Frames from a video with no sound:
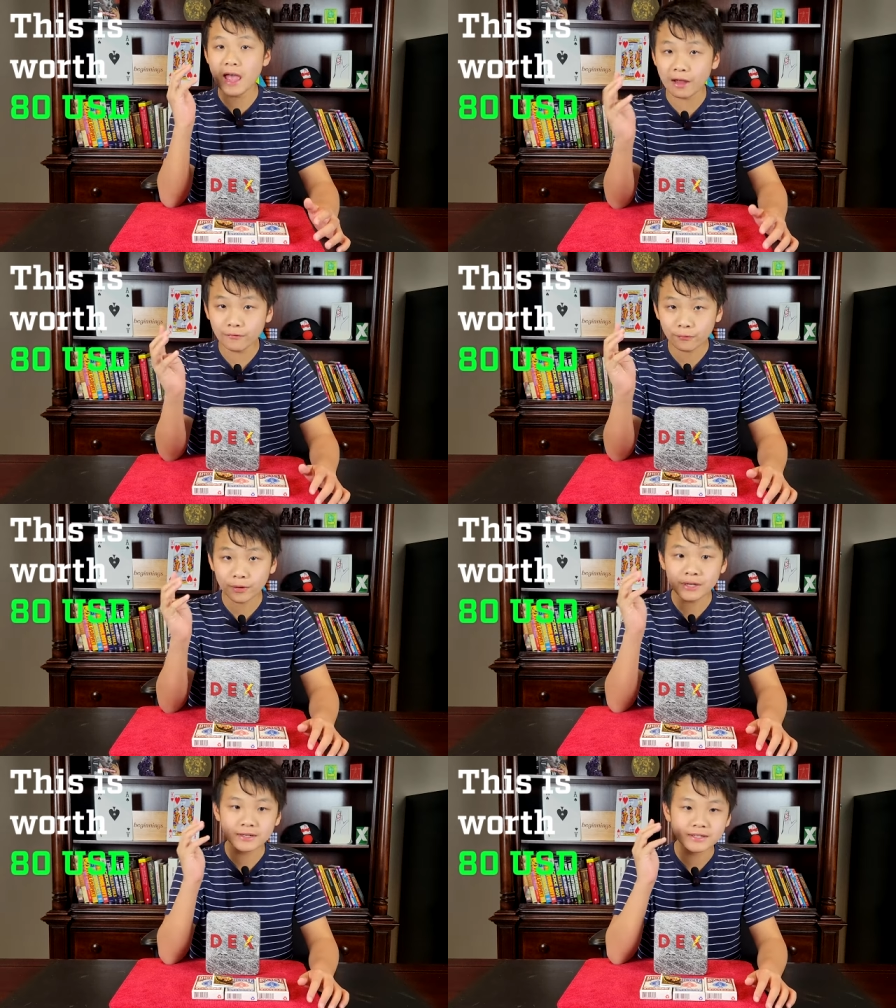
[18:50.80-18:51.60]

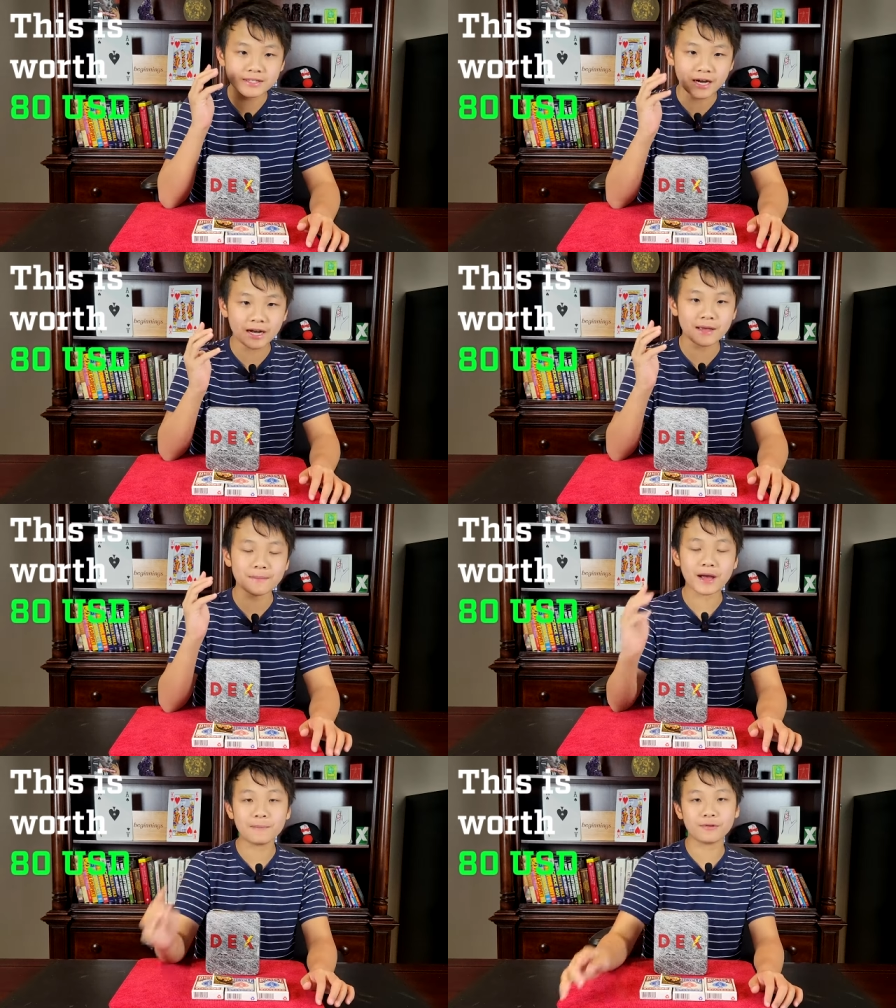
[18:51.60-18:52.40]
every
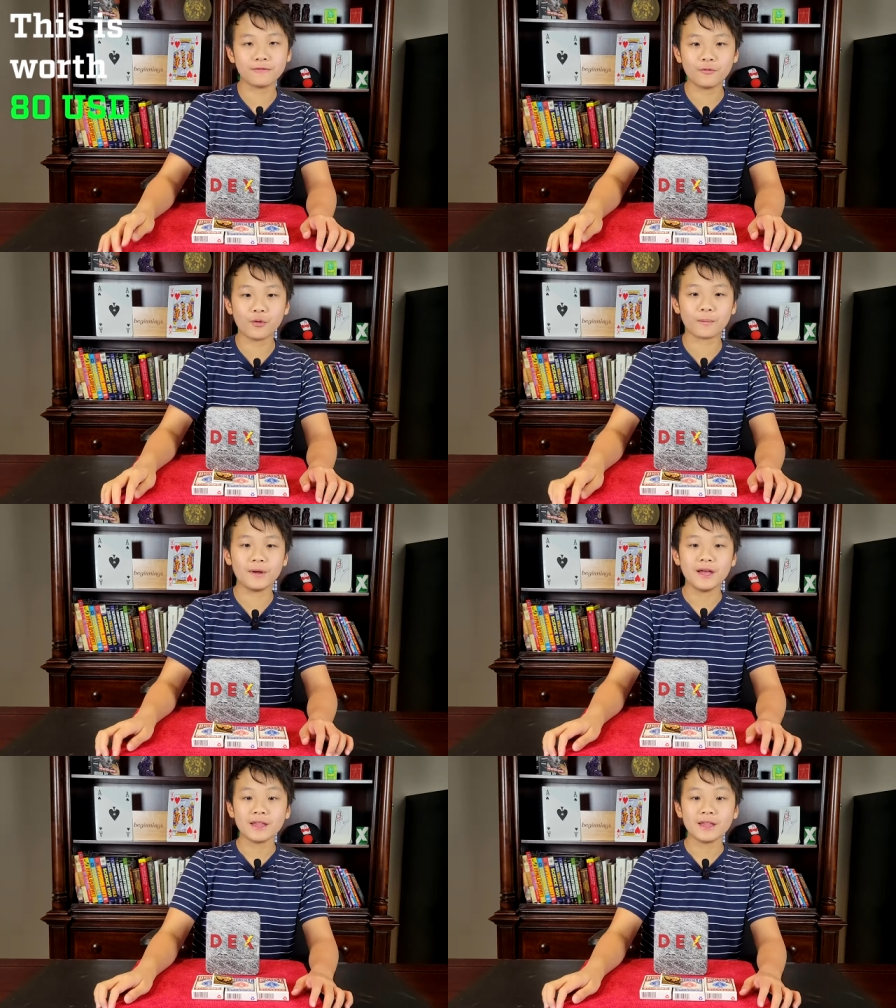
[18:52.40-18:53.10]
time I perform.